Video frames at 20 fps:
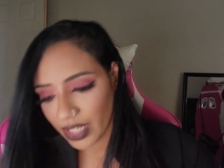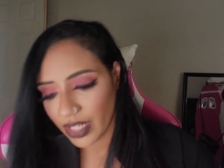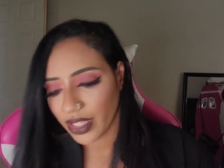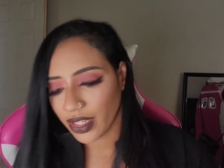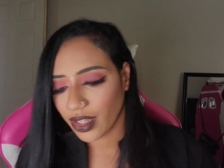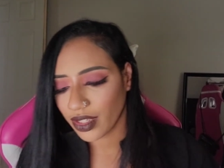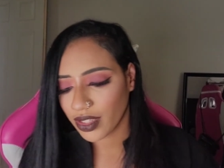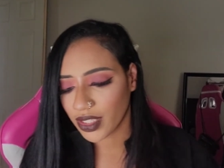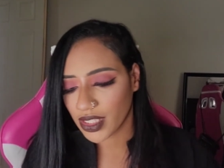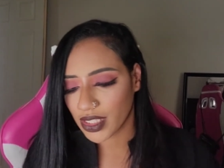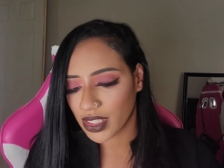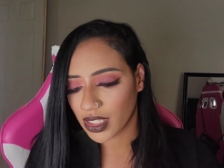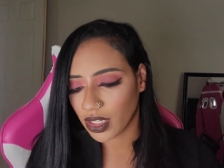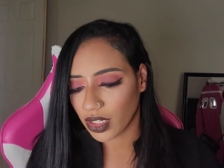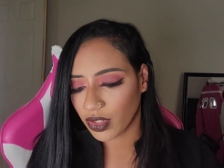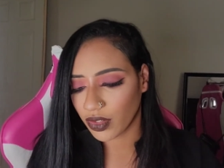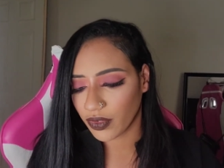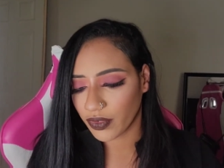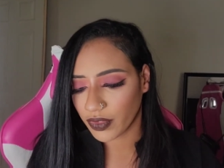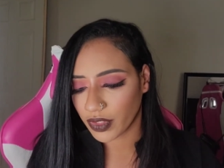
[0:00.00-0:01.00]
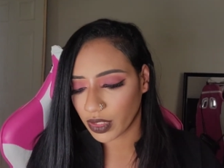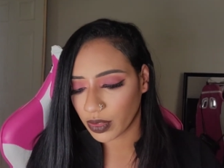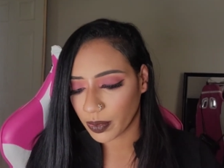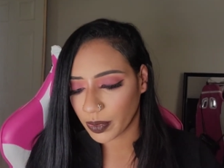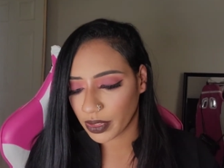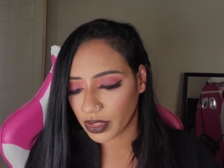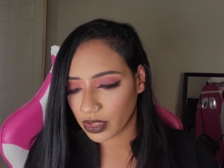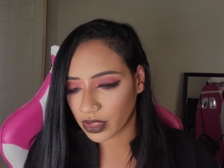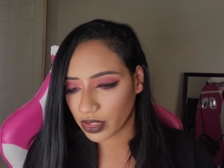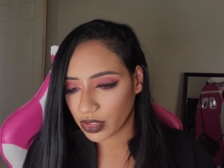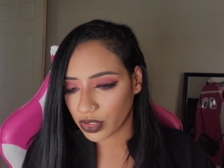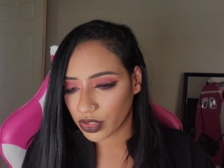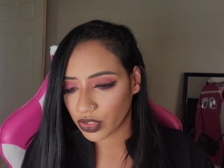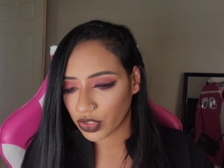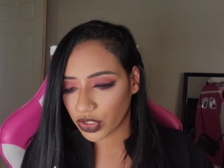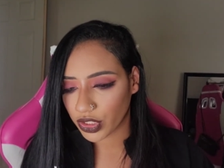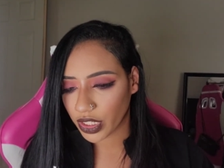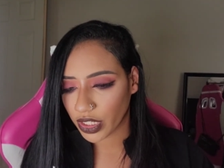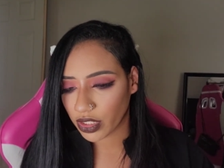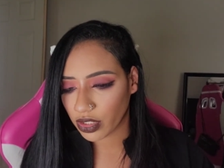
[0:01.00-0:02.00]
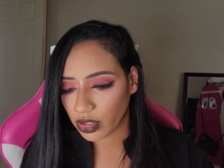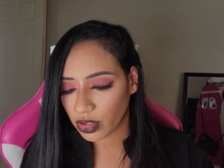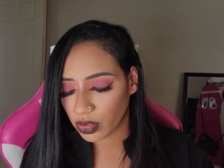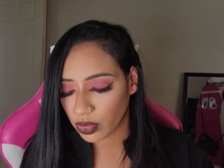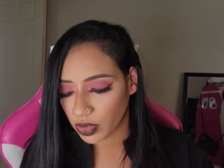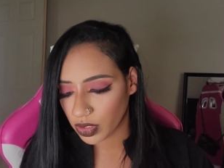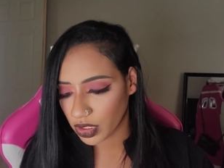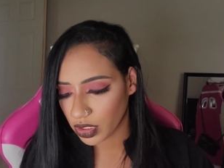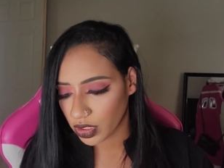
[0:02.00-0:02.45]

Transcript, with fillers: I got this e.l.f. Liquid Glitter Shadow